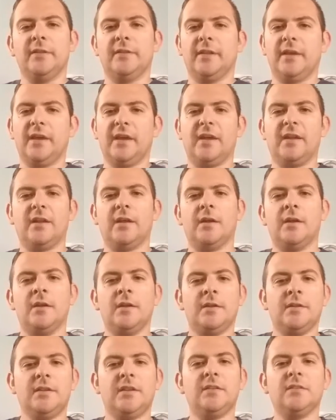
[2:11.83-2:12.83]
They had a
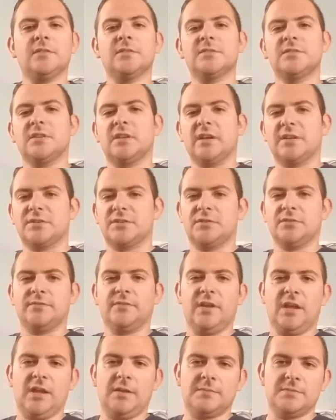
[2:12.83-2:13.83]
neat little selection
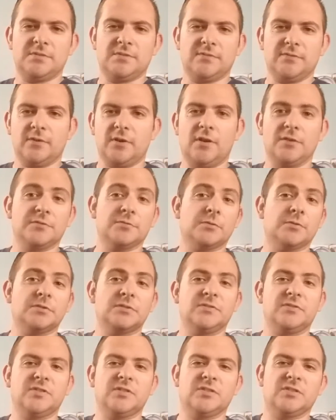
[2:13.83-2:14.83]
of games for all
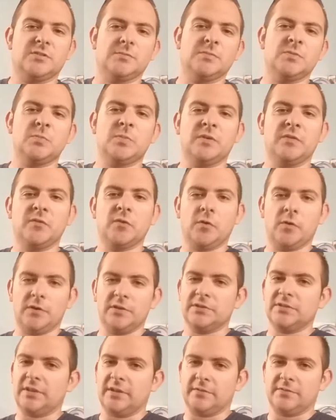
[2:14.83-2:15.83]
sorts of systems, but of
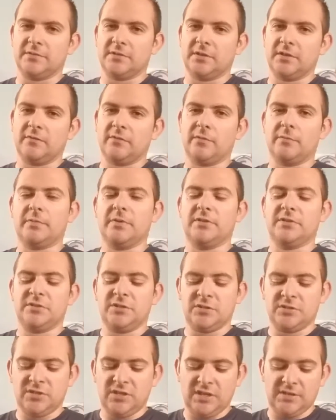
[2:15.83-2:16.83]
course I was looking for
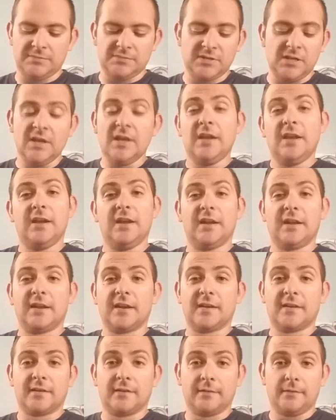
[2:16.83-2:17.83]
PlayStation games, and I
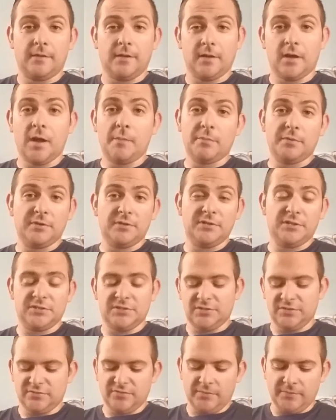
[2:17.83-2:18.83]
got a couple
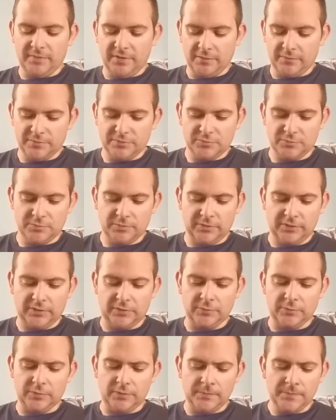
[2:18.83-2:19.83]
editions from there, which was really
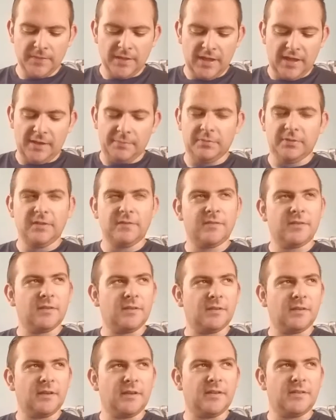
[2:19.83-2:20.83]
cool. I believe the
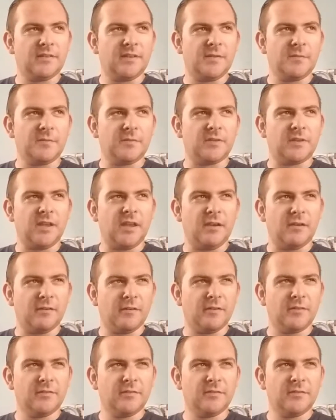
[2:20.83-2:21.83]
lady's name was
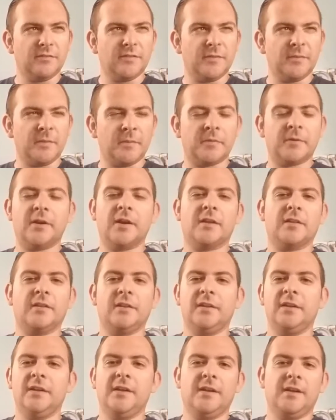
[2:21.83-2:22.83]
Karen, if I remember
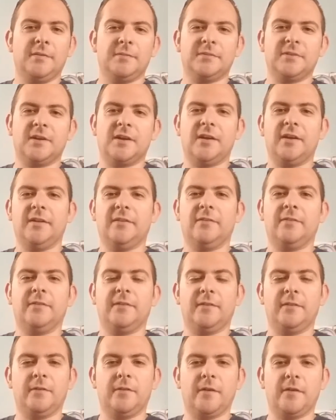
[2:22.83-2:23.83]
correctly. I'm sorry if
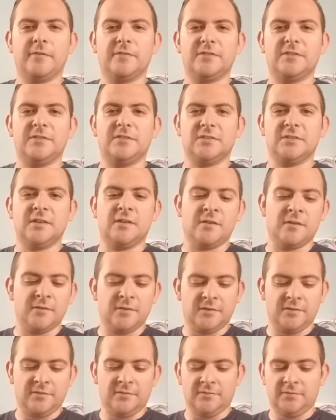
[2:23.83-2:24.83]
you ever see this
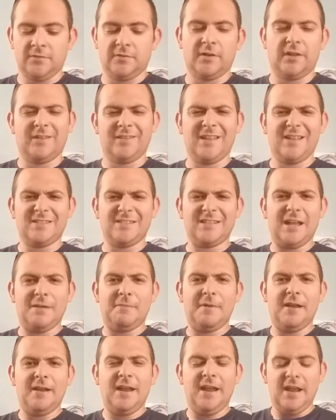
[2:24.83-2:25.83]
Karen and you're like, that's not
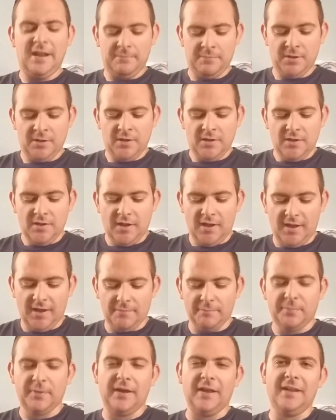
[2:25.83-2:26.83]
my name,
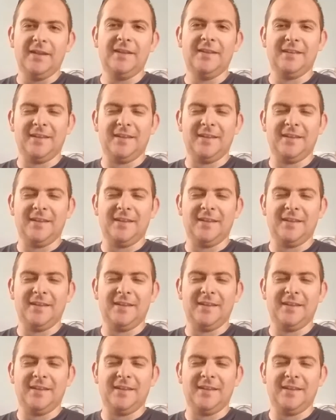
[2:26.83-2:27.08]
but